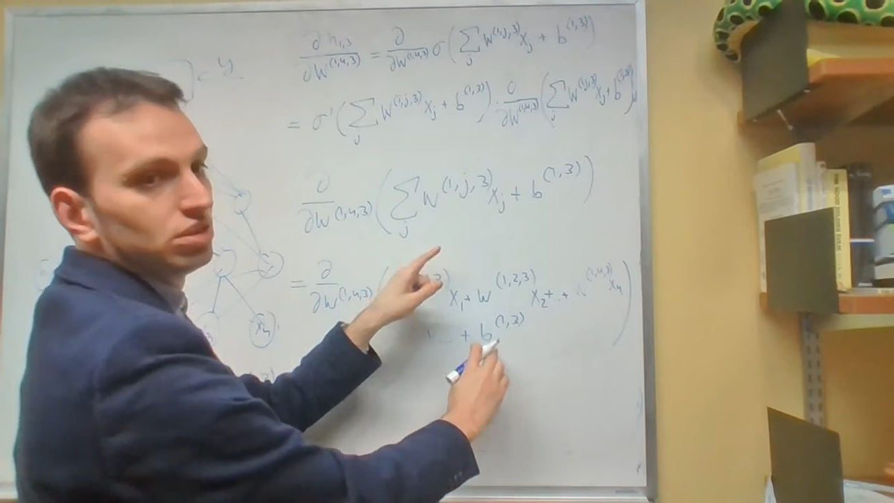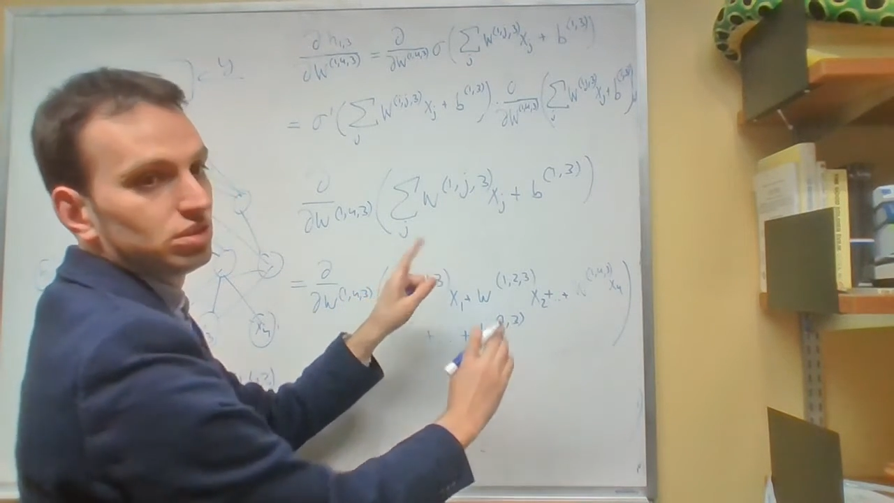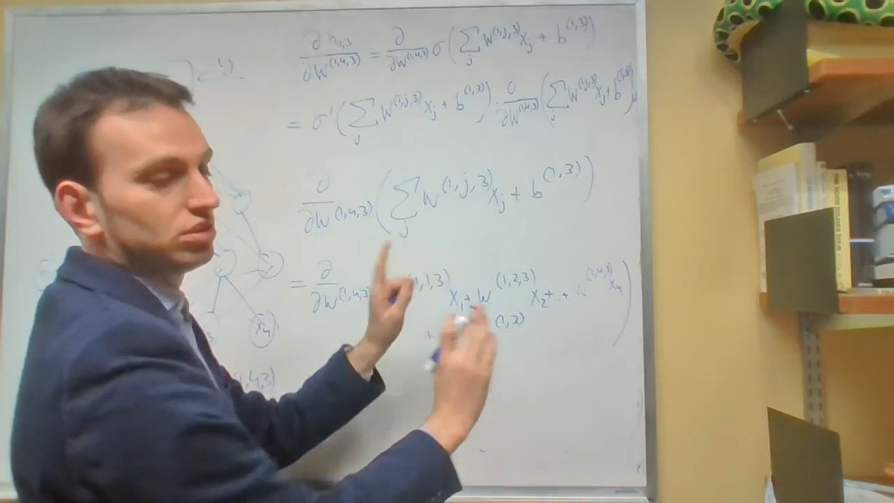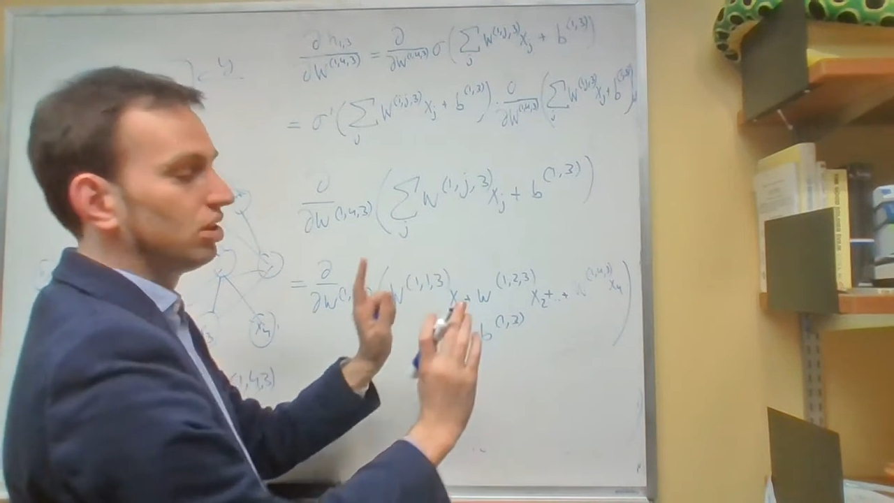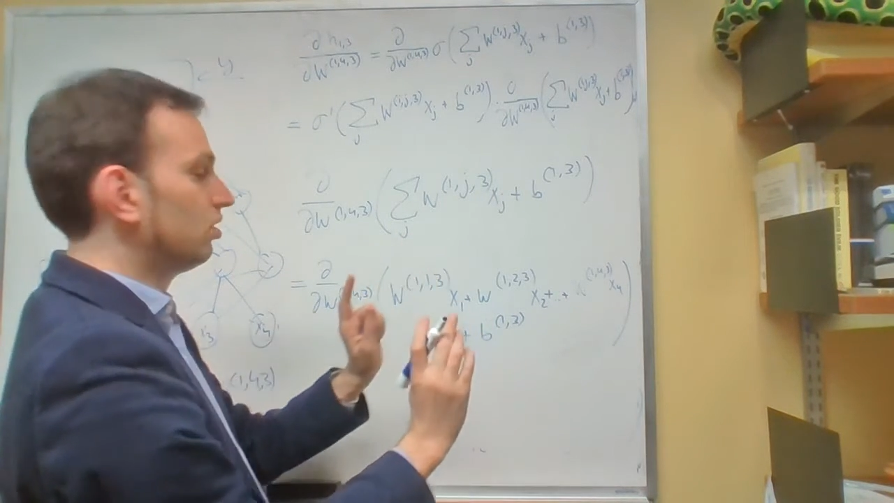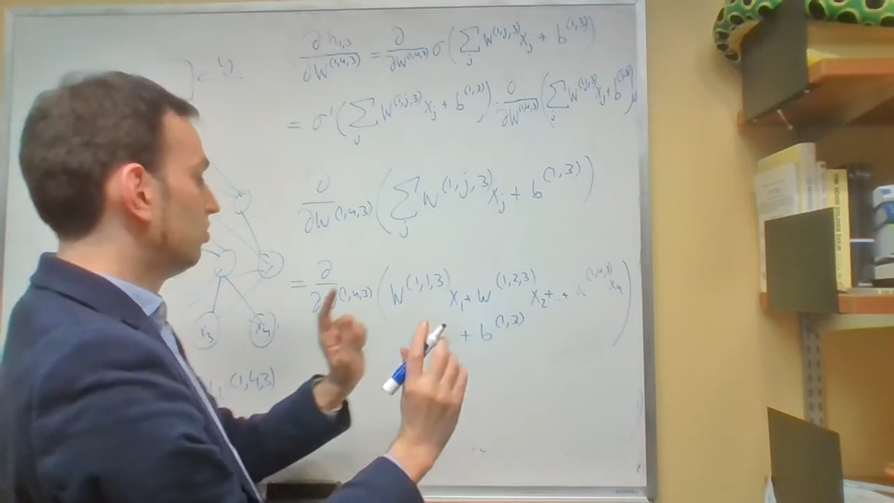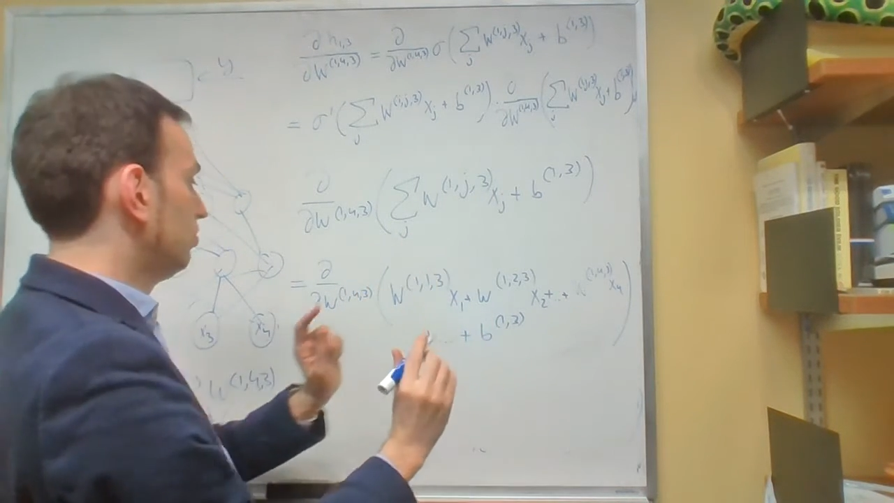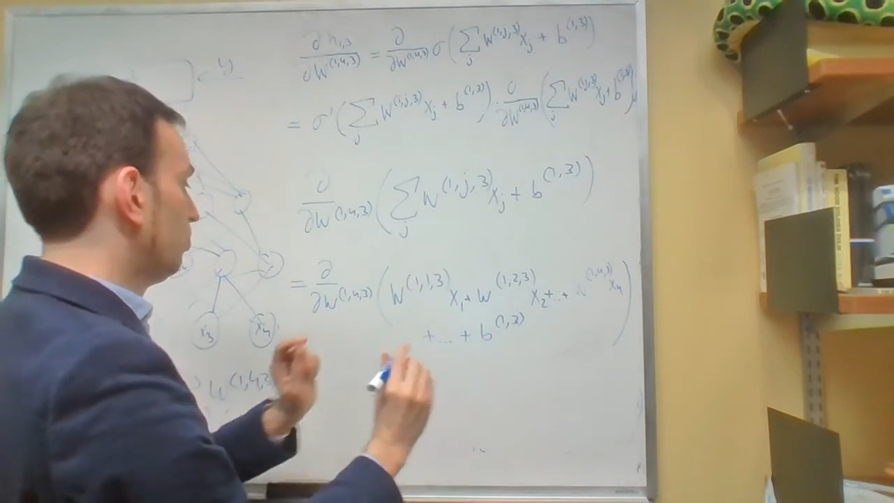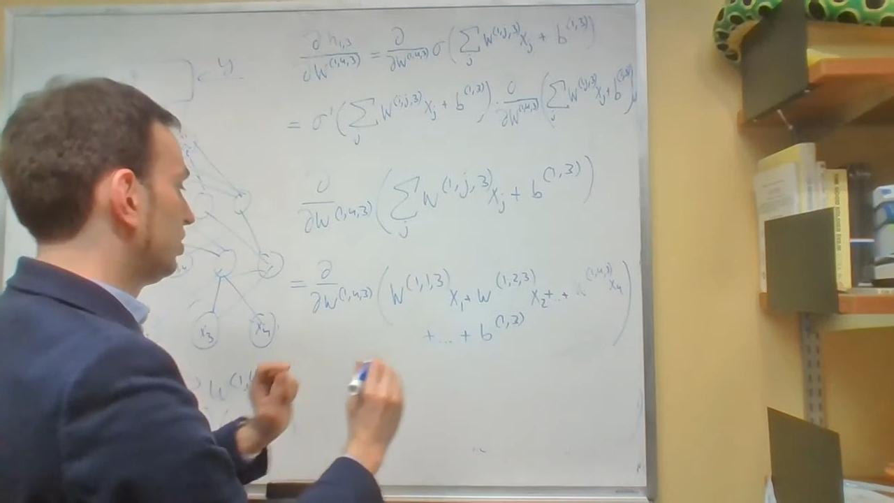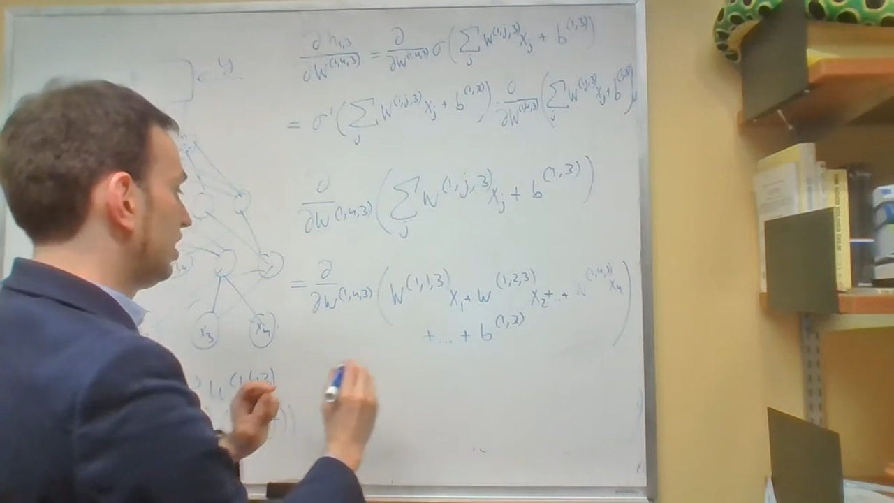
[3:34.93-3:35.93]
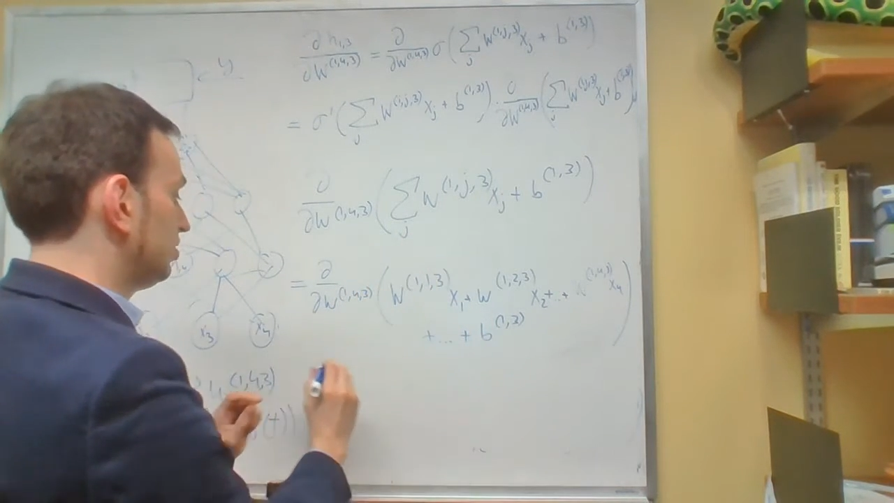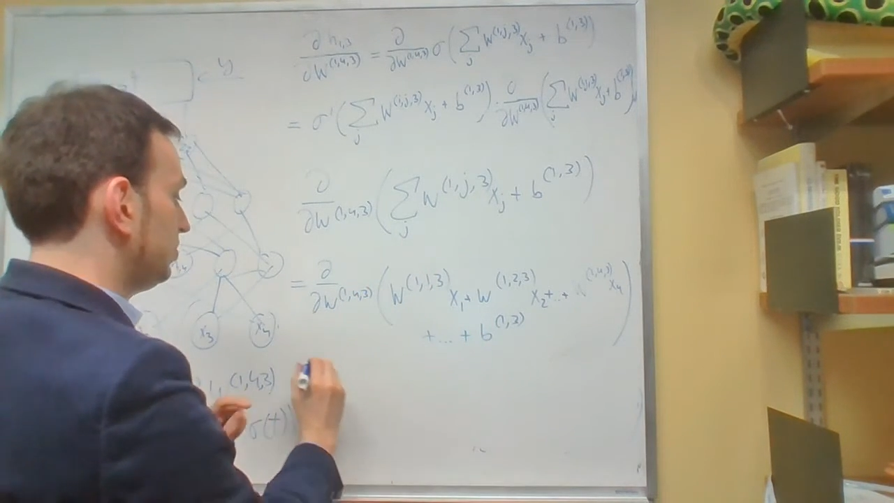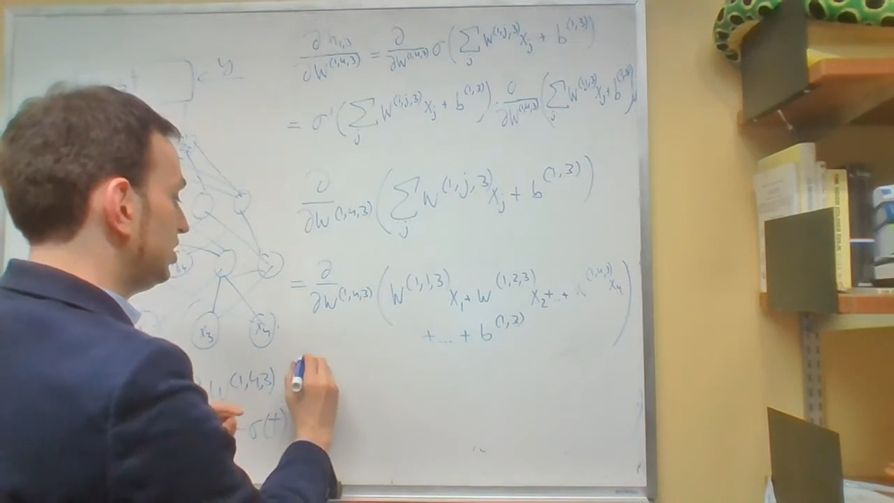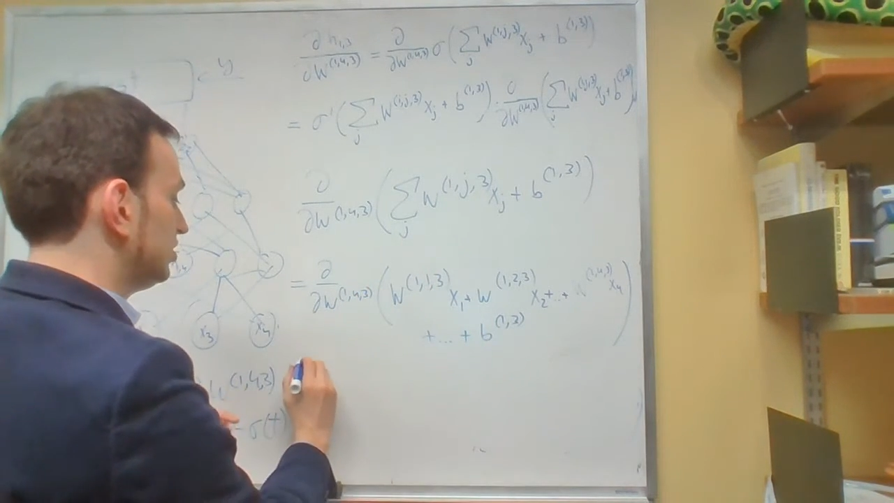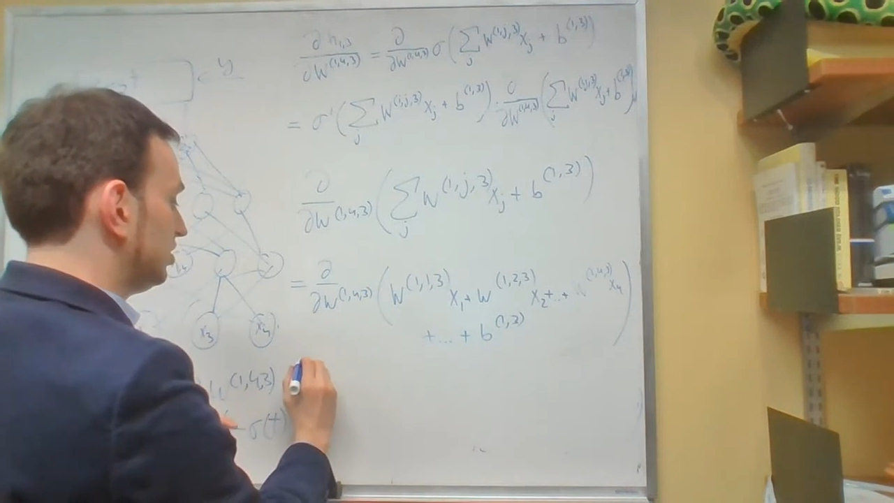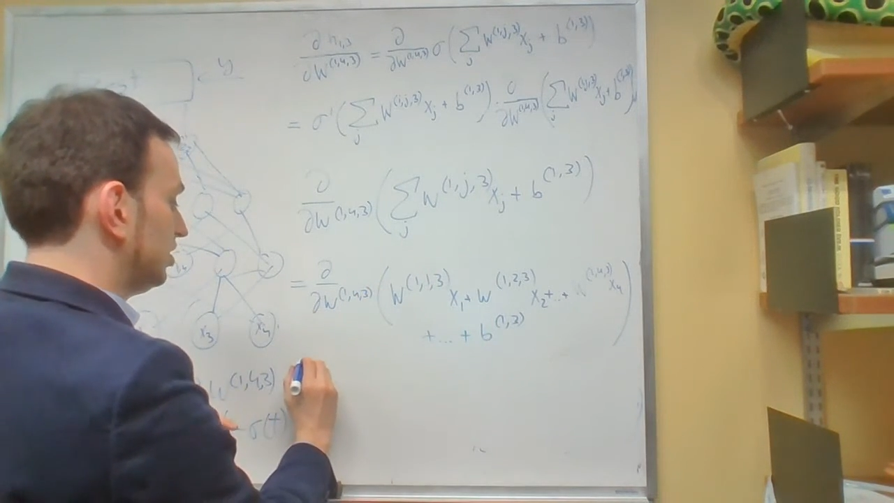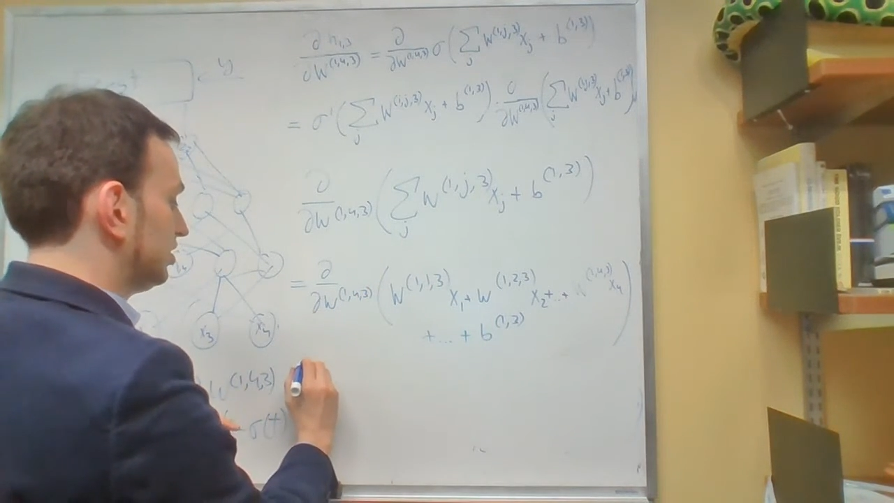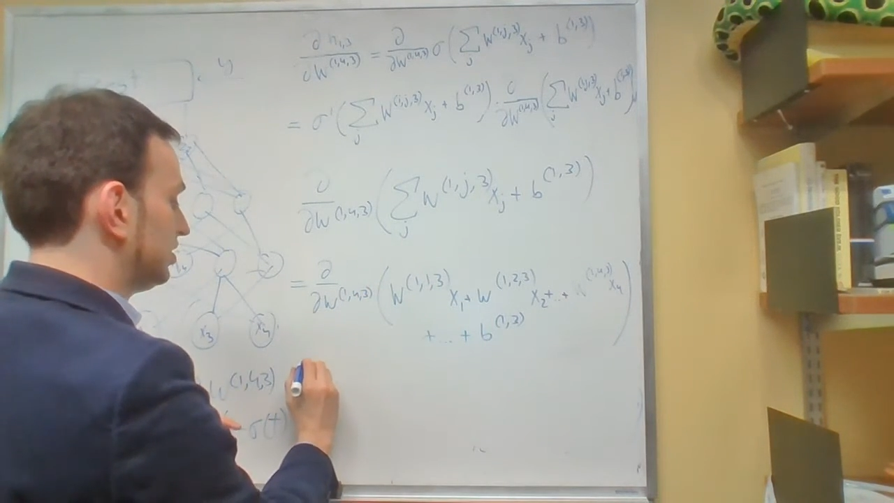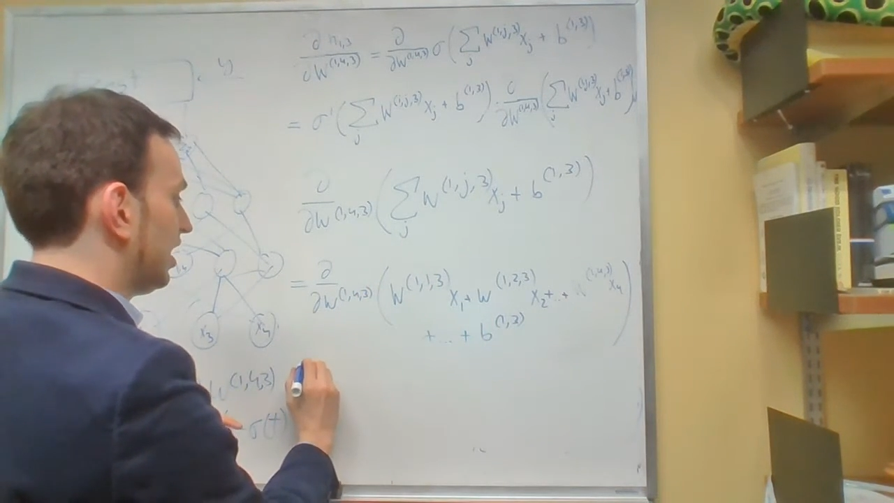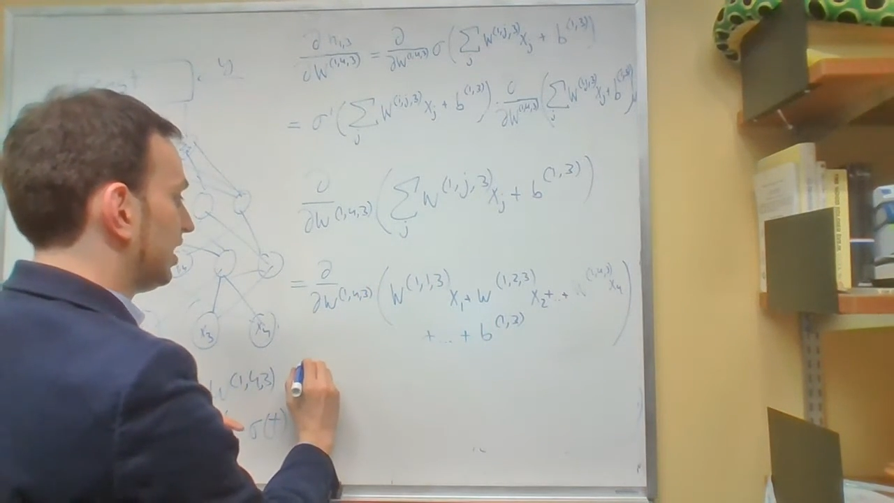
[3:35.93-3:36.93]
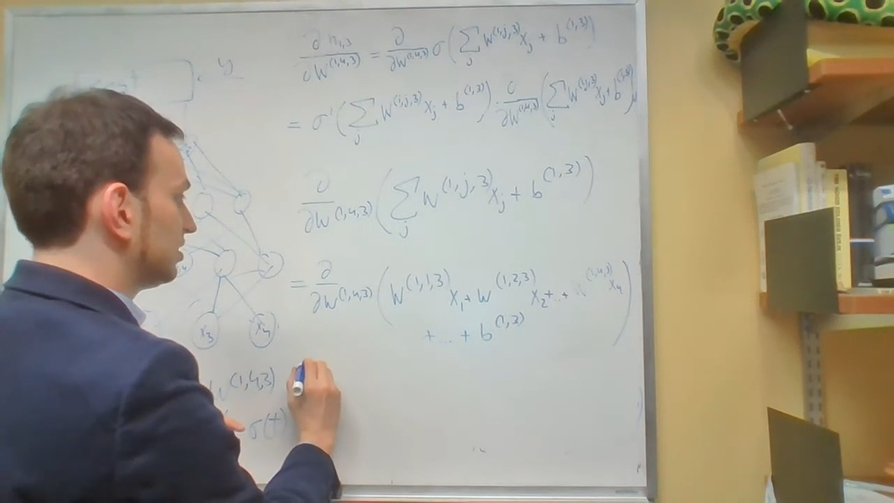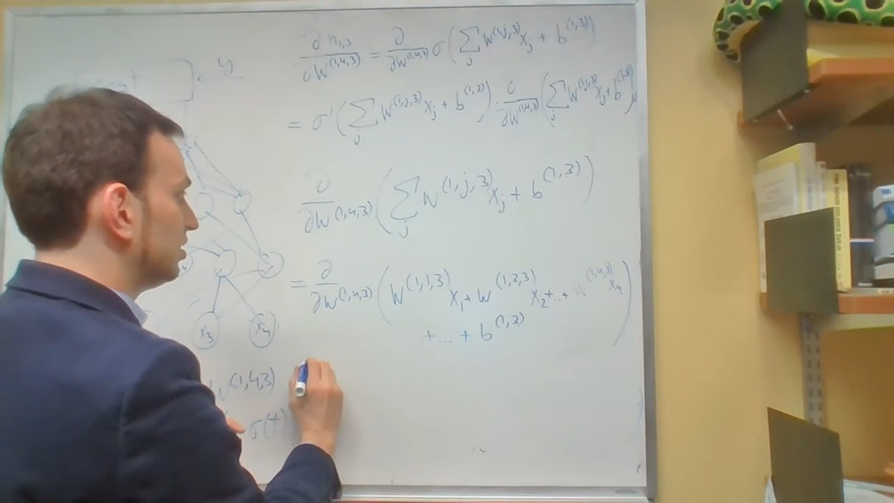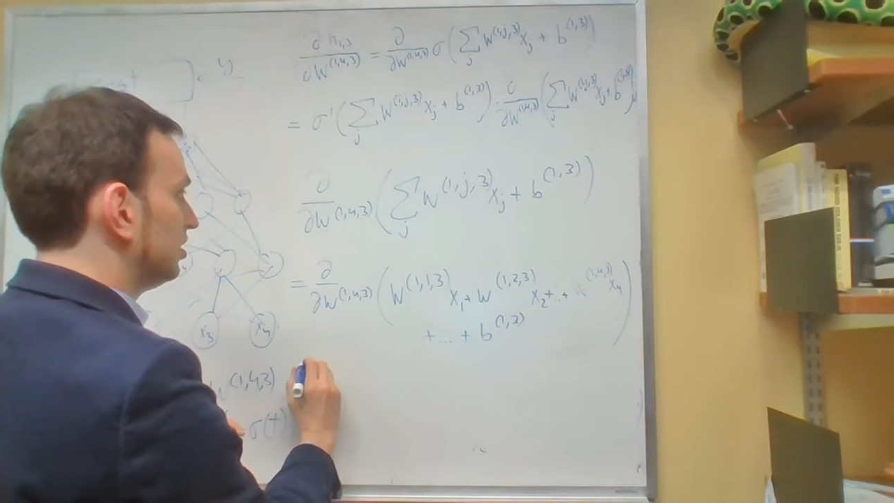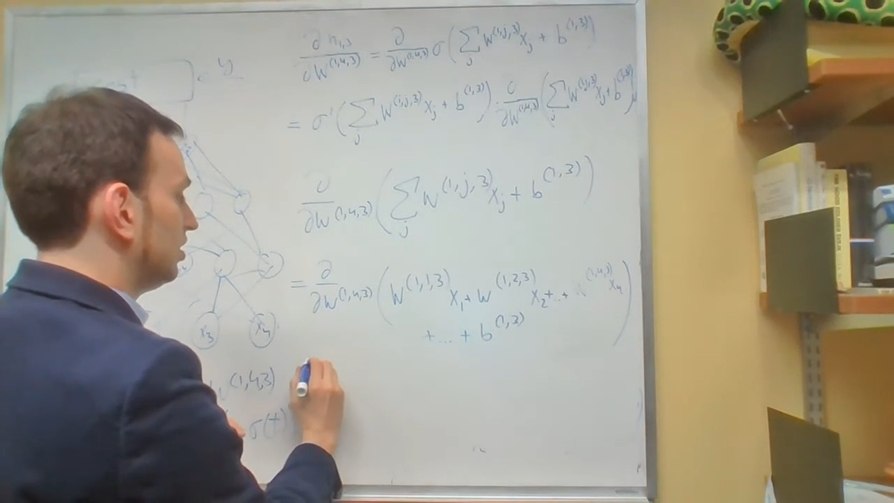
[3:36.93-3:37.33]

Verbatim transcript: So what that means is that